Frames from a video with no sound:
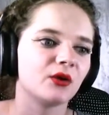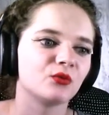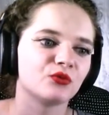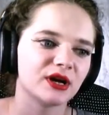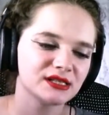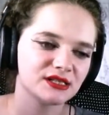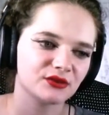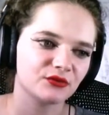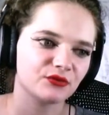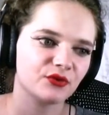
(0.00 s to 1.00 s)

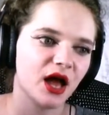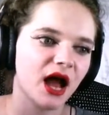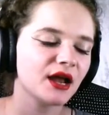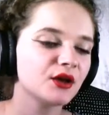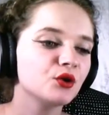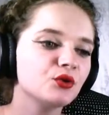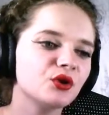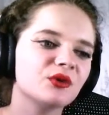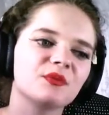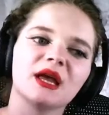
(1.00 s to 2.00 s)
Impressive. I
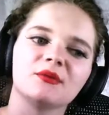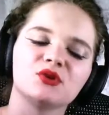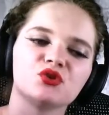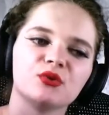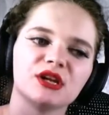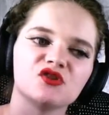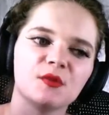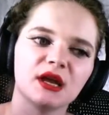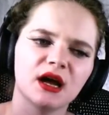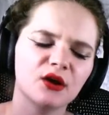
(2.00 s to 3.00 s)
knew you would be able to
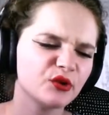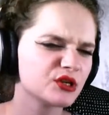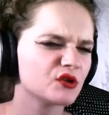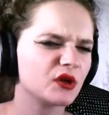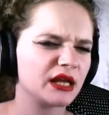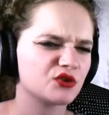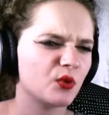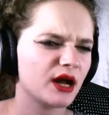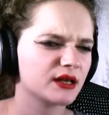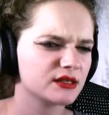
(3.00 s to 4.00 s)
reach me. I've reached you like
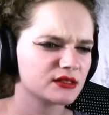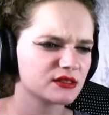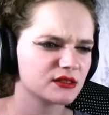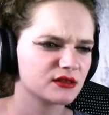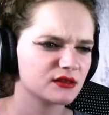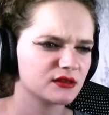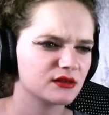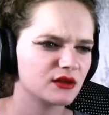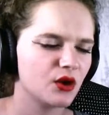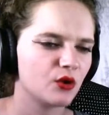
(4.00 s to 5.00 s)
twice.
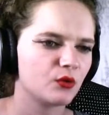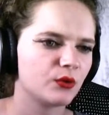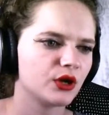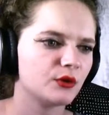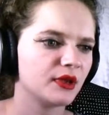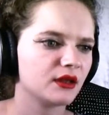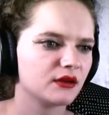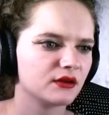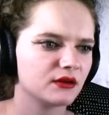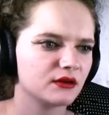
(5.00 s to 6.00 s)
What do you
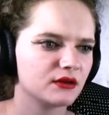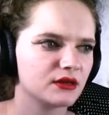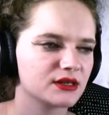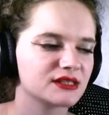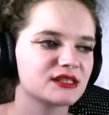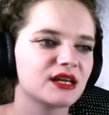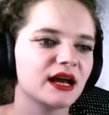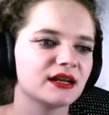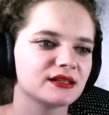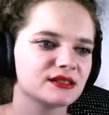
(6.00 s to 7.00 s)
mean?
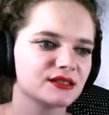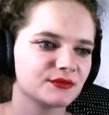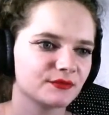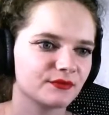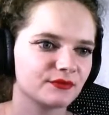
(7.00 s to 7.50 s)
Silence!